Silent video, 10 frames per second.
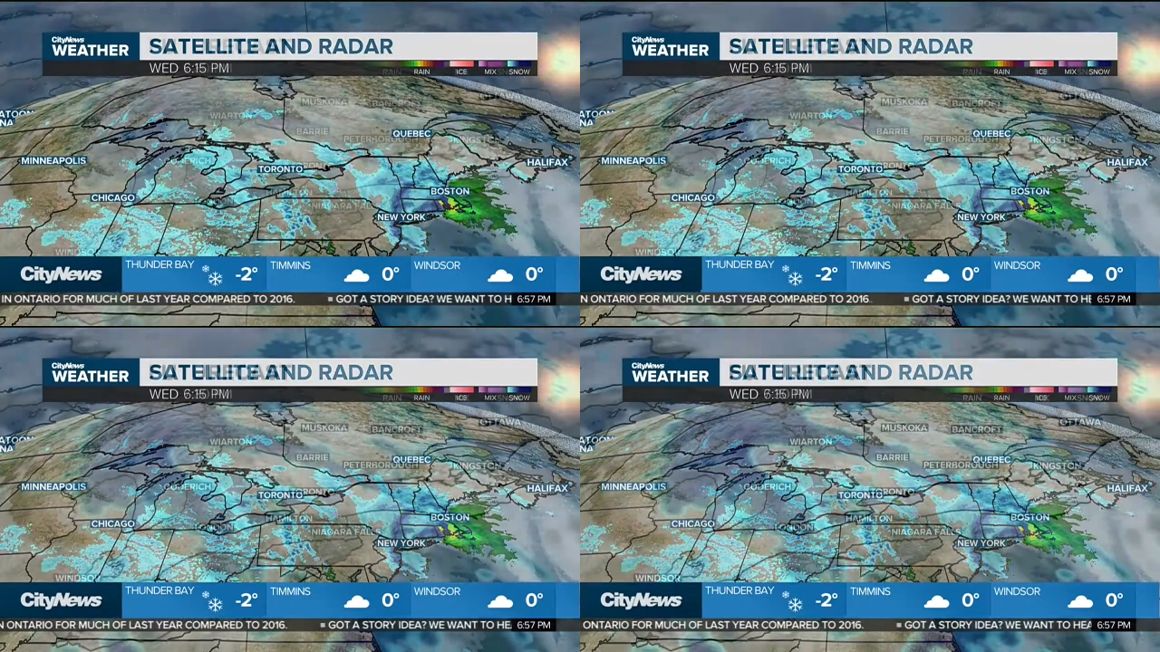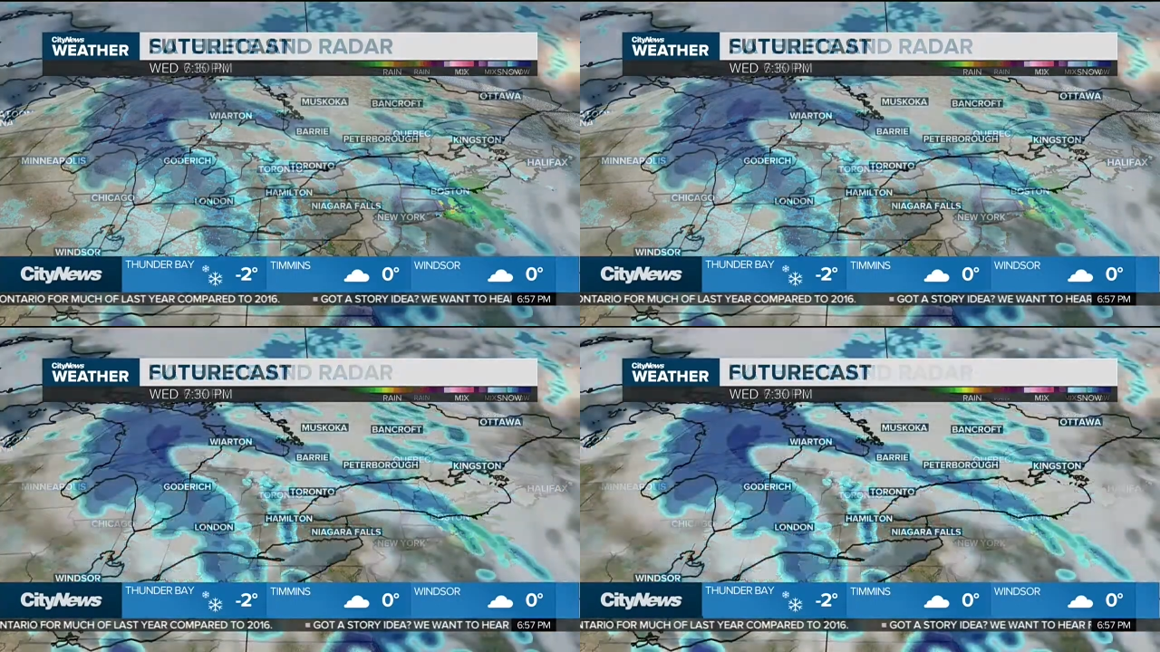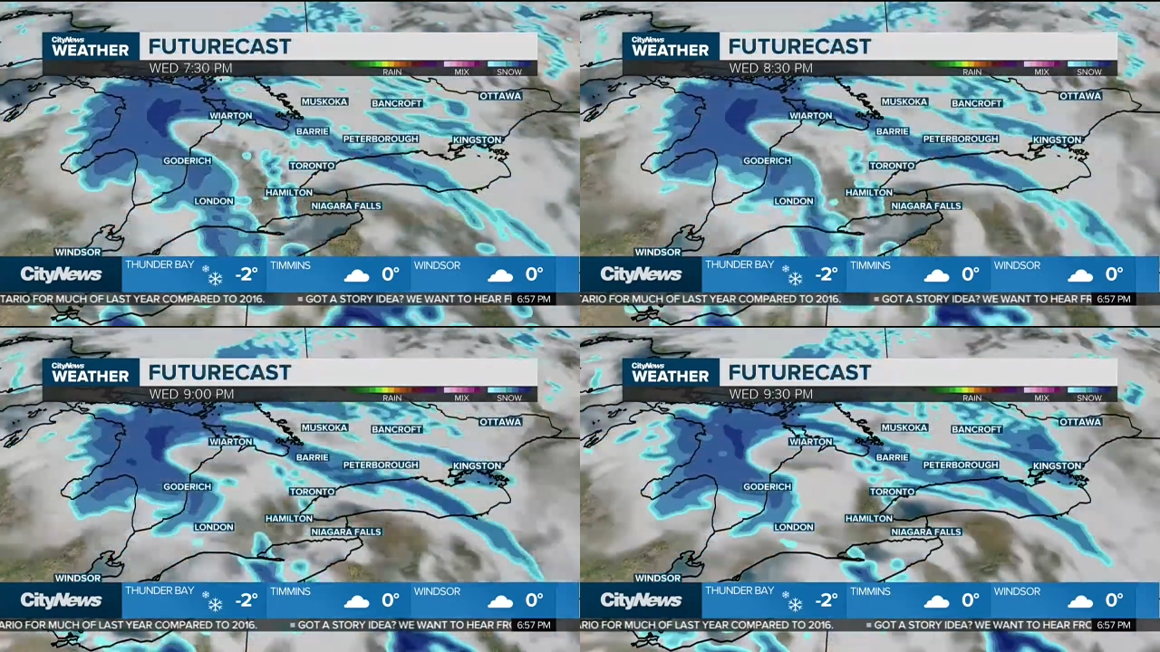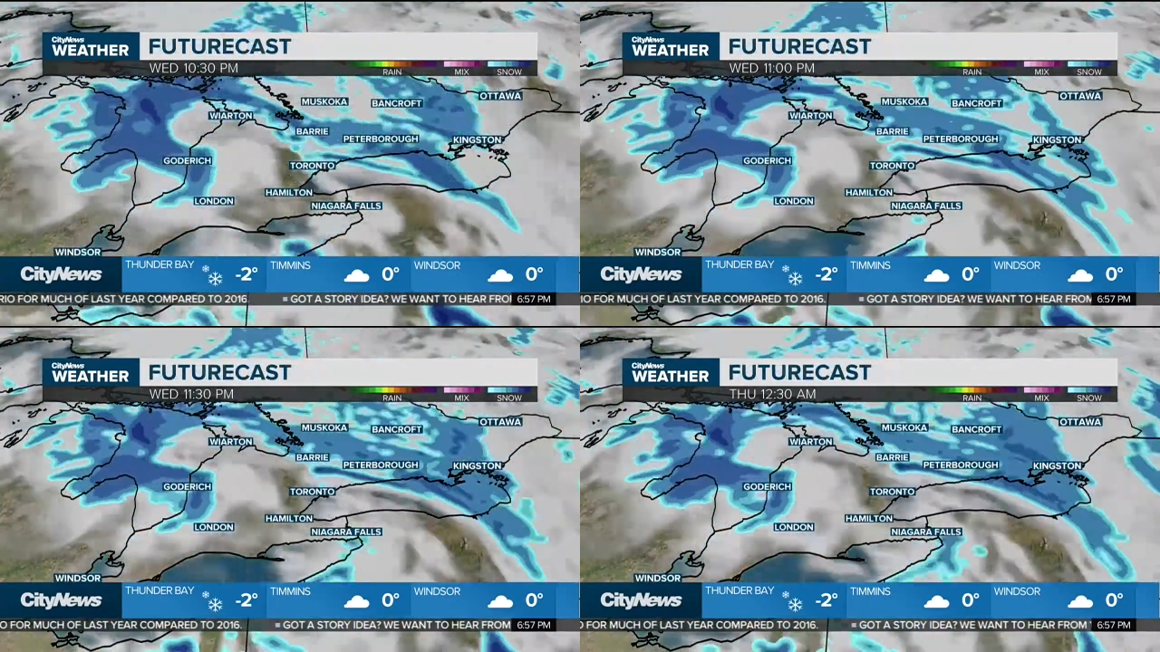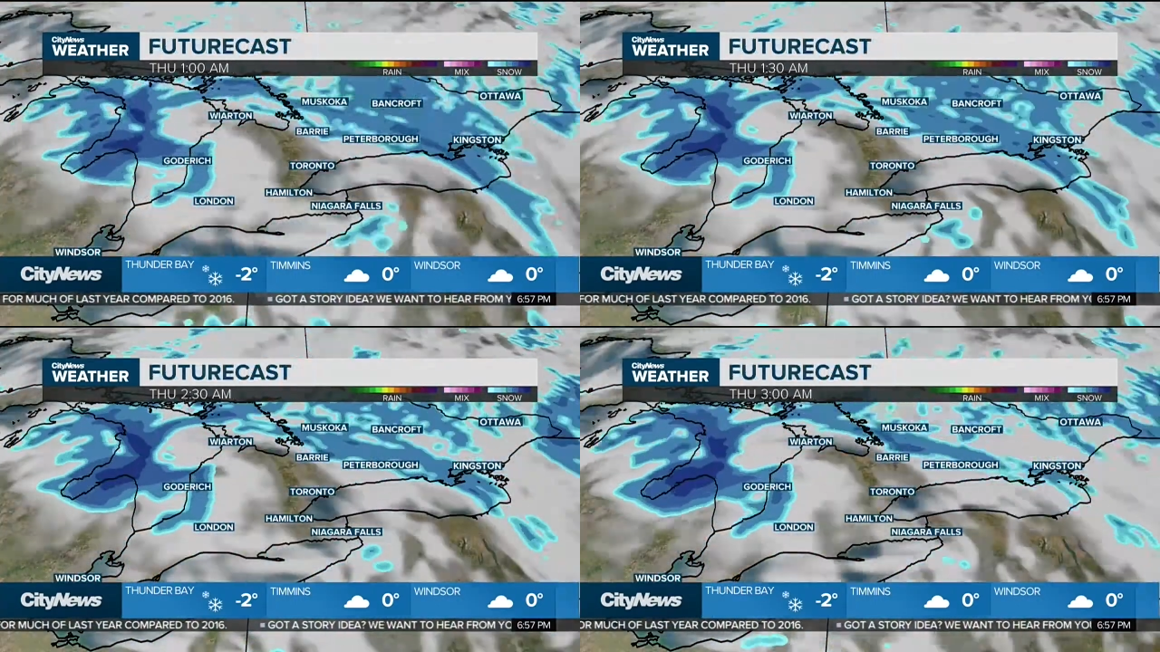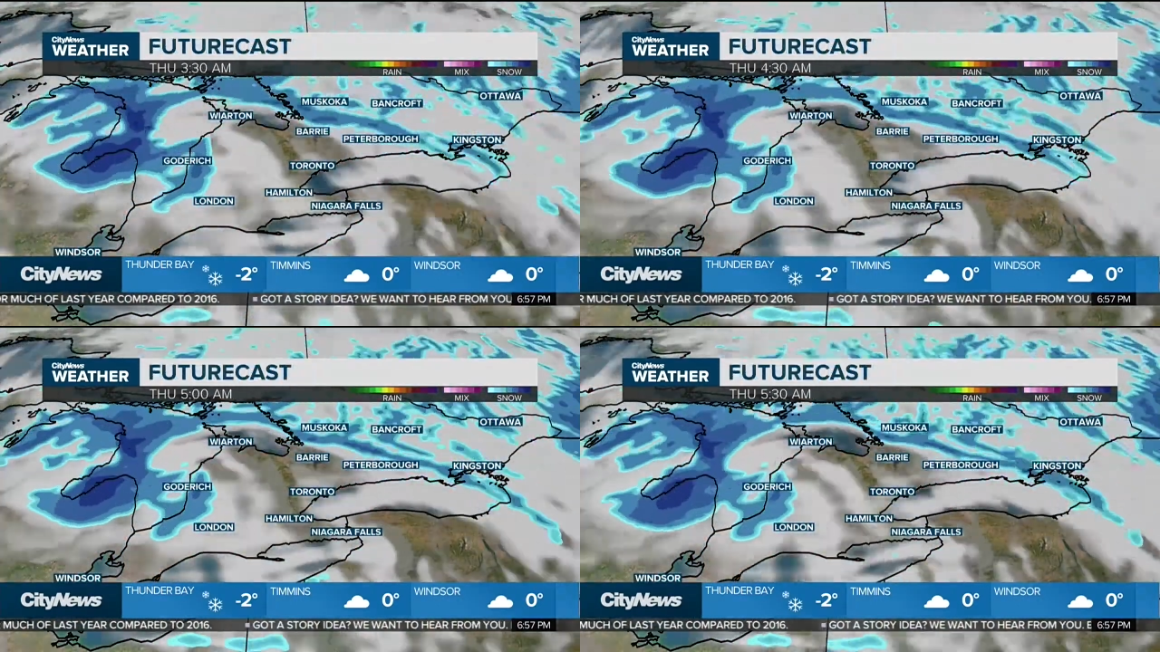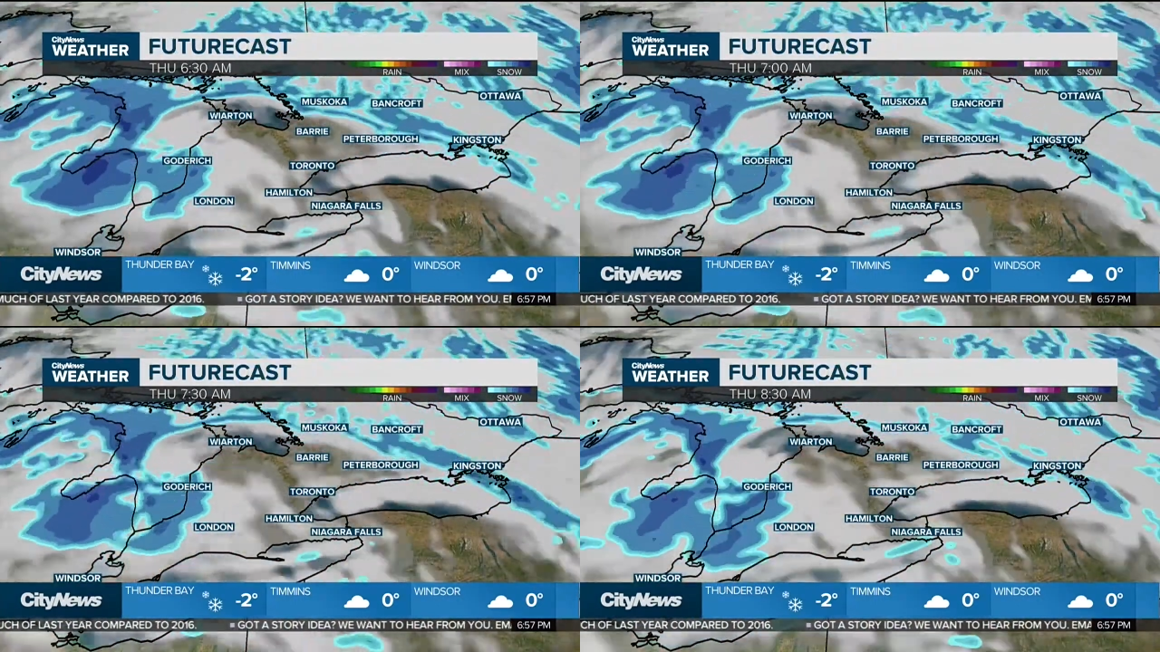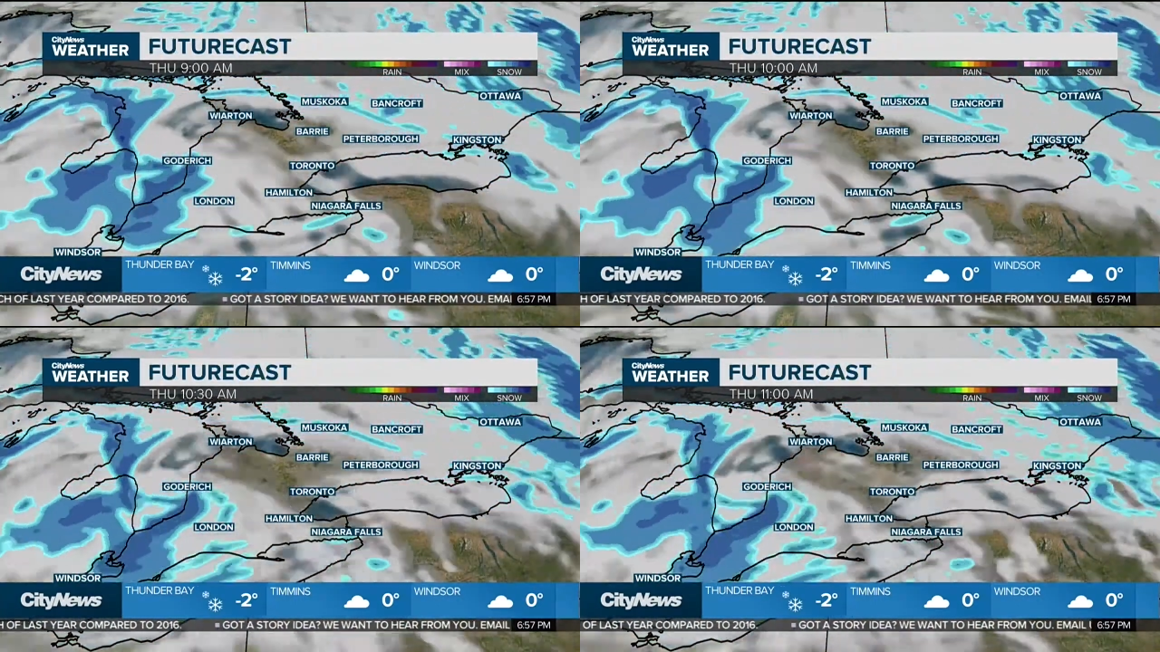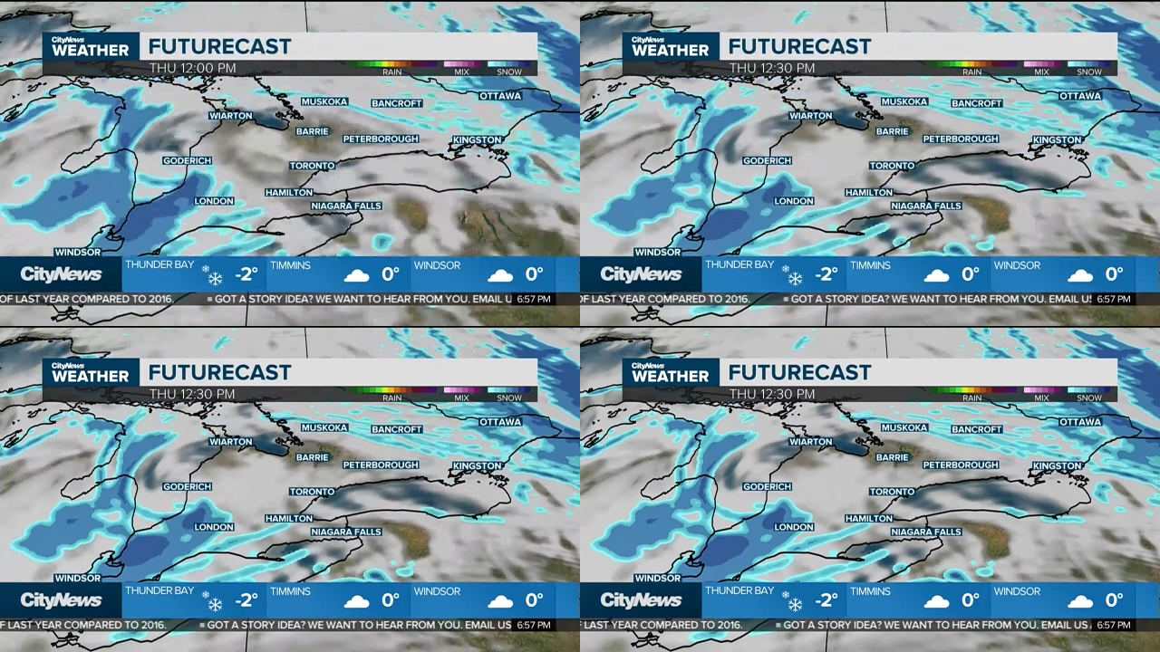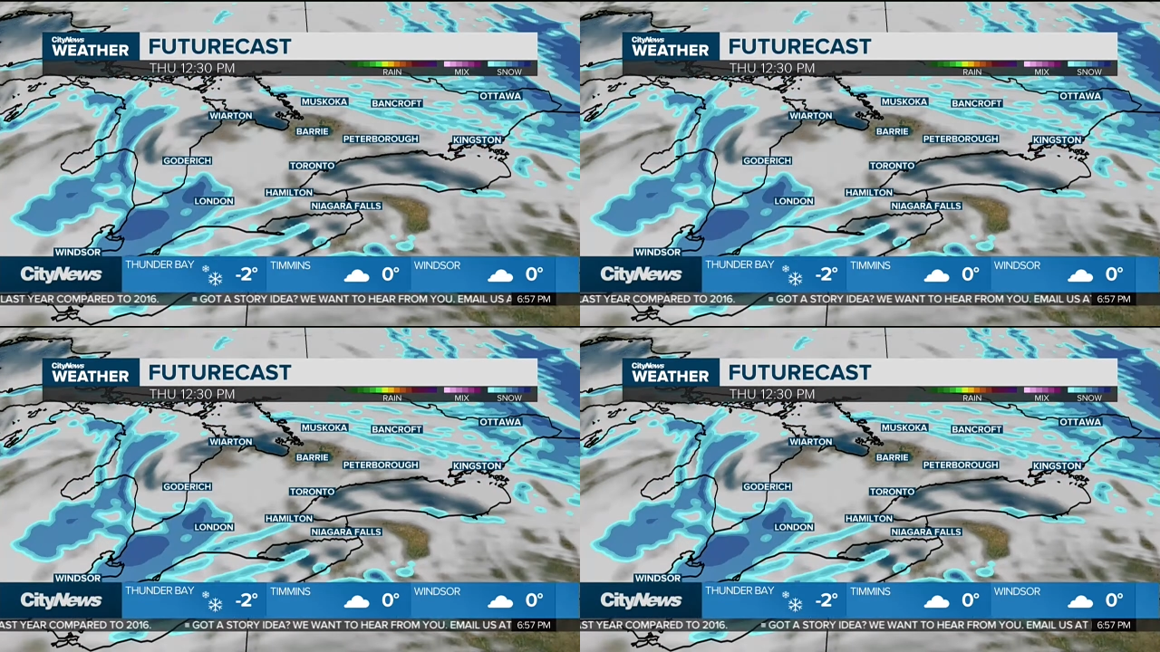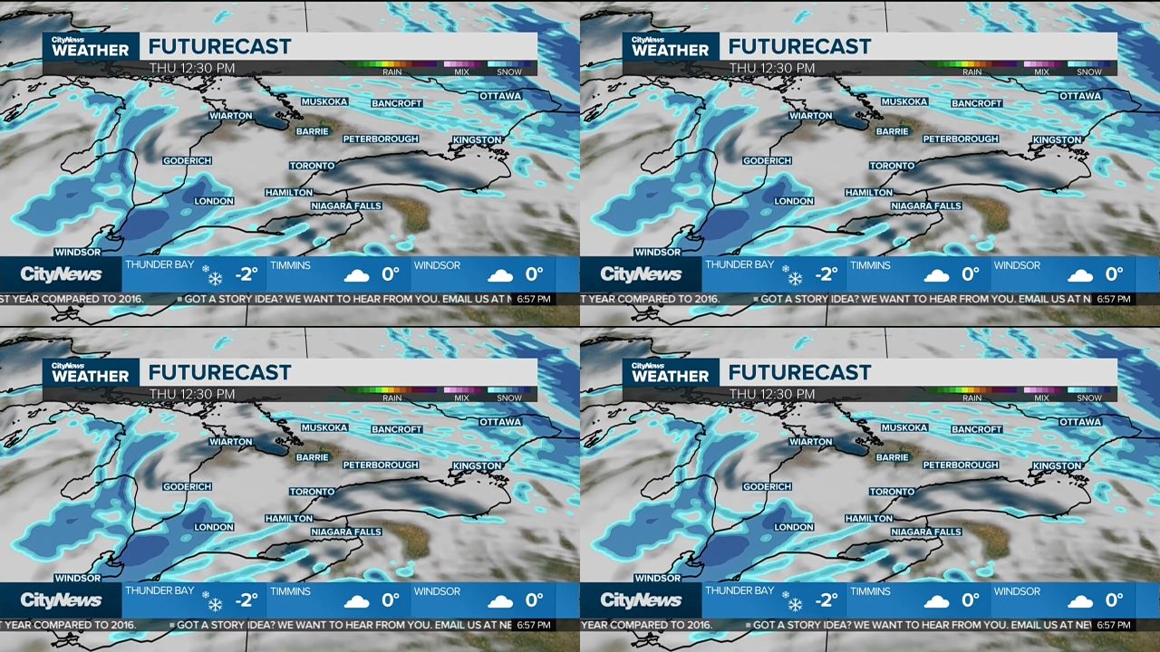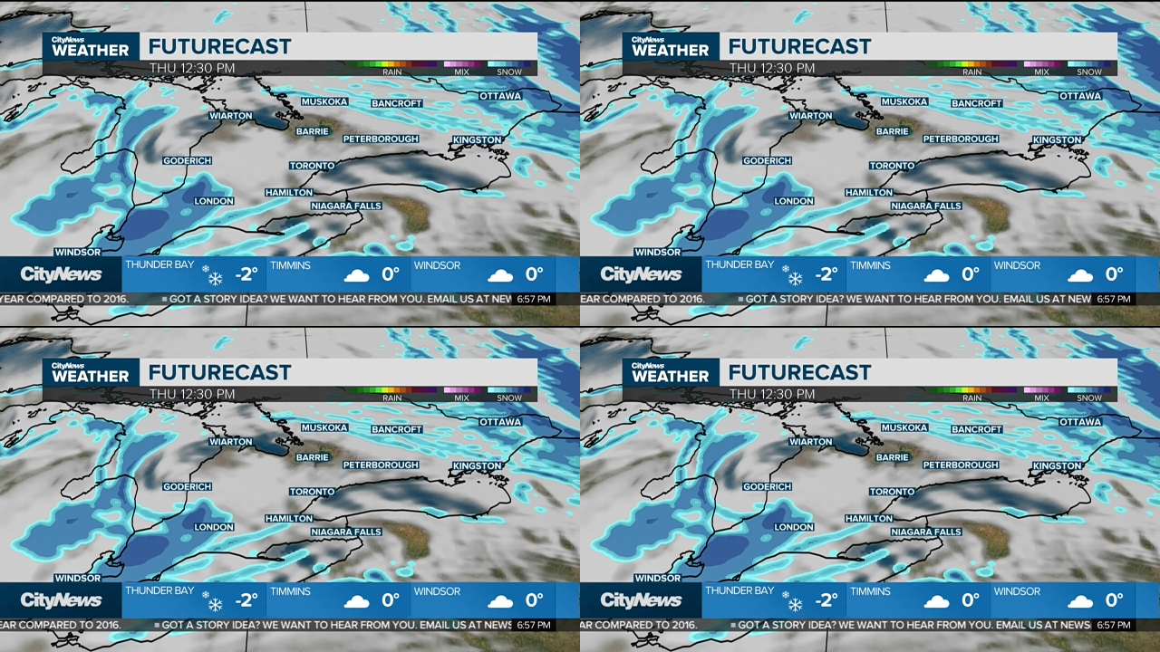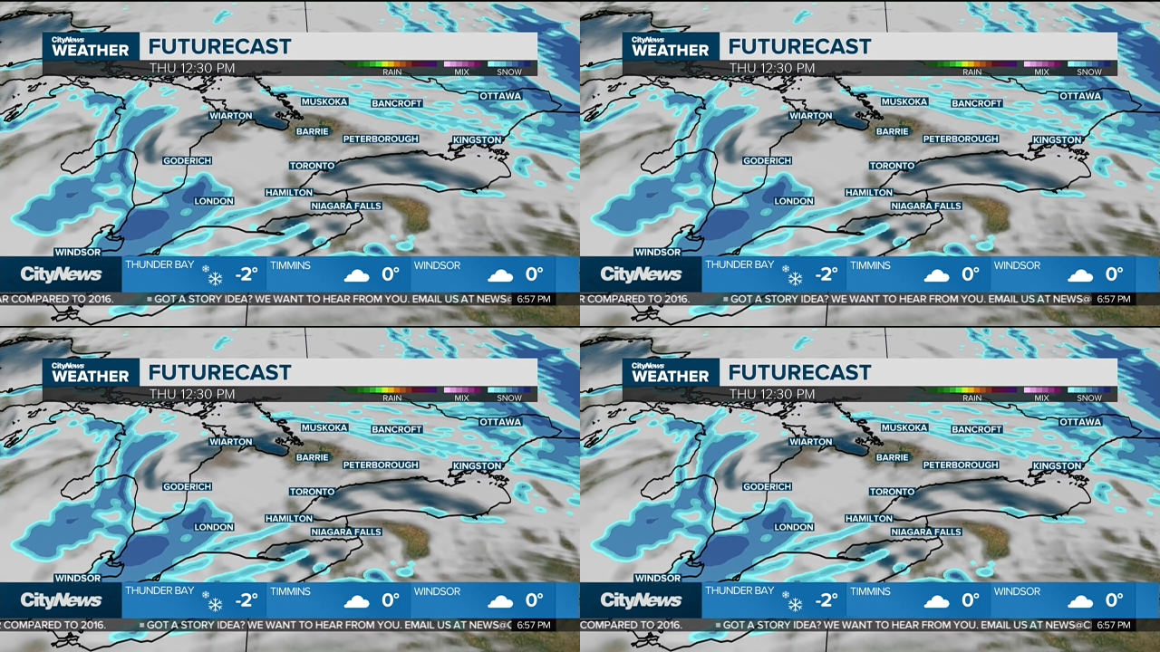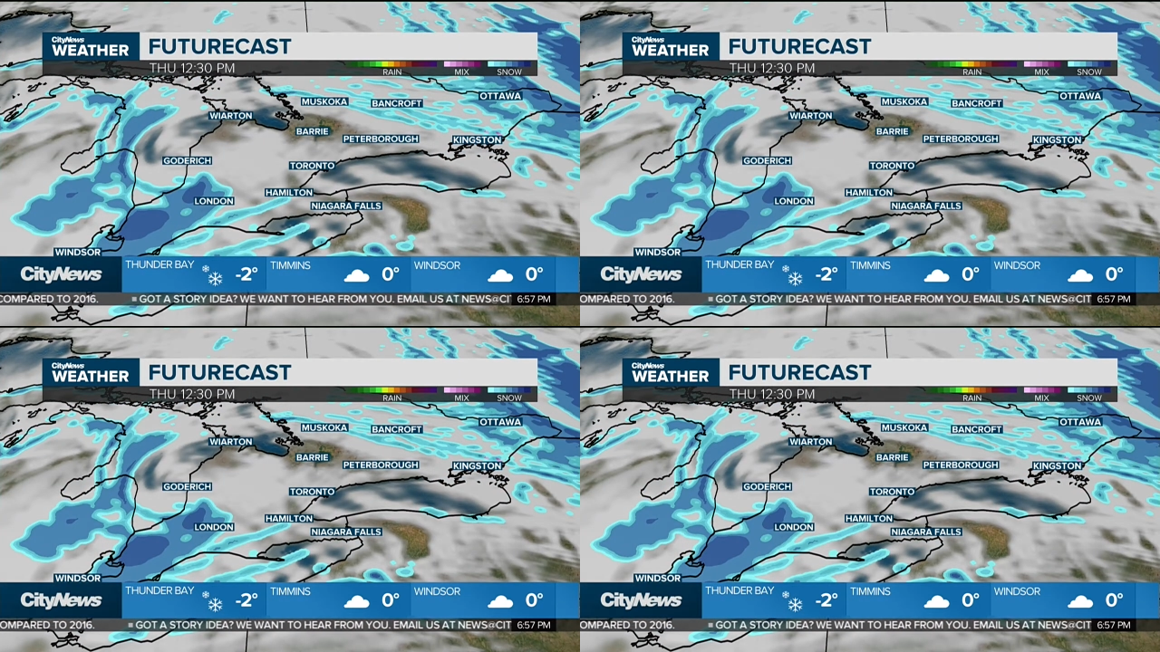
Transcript: Nobody's mouth can be seen.